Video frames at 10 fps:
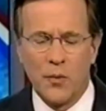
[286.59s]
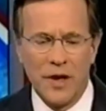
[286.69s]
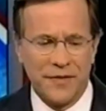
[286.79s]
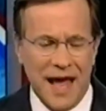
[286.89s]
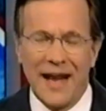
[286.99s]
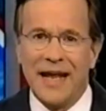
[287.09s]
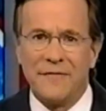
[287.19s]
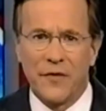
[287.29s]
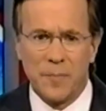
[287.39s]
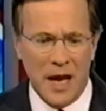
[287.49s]
with that
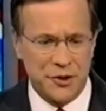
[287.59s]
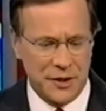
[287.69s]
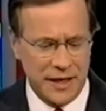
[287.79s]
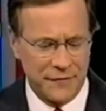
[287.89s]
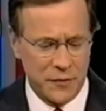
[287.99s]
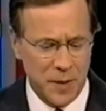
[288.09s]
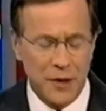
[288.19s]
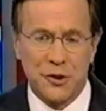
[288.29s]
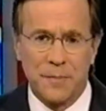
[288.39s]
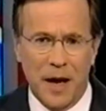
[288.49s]
information, the
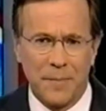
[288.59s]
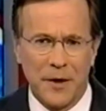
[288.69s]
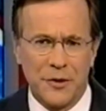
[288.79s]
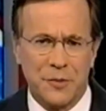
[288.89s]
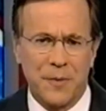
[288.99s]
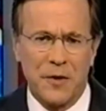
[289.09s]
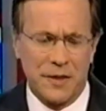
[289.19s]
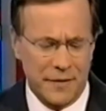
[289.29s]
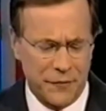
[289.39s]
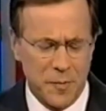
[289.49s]
information about Mary
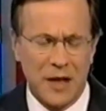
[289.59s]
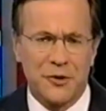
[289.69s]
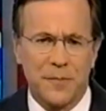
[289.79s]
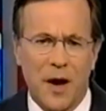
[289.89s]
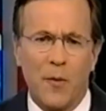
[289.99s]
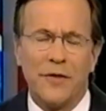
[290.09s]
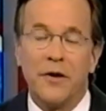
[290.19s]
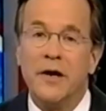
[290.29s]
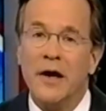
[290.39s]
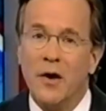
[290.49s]
Shapiro, the information about
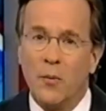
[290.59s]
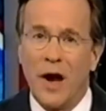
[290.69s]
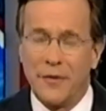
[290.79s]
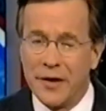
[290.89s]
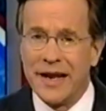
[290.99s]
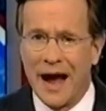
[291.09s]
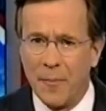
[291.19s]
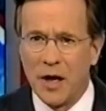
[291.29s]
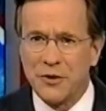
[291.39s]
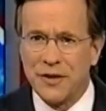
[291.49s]
whether and
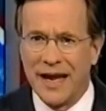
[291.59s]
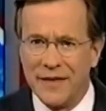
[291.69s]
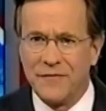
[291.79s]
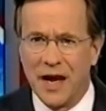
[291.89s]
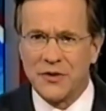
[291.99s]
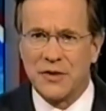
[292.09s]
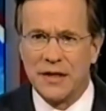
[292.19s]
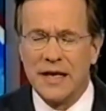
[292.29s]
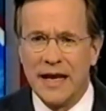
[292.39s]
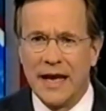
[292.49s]
how much they
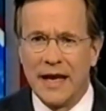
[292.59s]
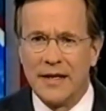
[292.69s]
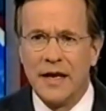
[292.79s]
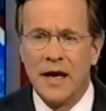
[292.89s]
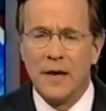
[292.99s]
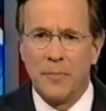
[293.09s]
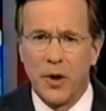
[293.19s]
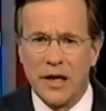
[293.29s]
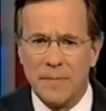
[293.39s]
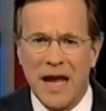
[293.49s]
invested in
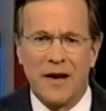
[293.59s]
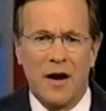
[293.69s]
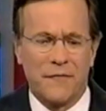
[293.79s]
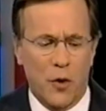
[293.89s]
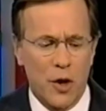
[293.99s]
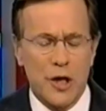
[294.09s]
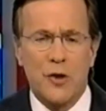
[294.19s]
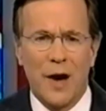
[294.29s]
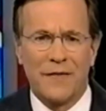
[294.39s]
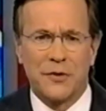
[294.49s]
Bernie Madoff, or are
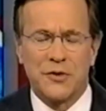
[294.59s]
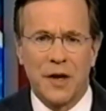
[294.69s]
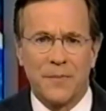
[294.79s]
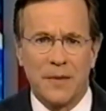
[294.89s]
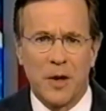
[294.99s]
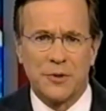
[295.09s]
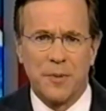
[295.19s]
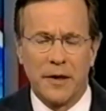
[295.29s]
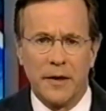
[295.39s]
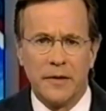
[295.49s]
you after something
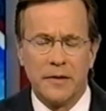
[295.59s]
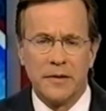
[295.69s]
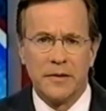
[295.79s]
much bigger?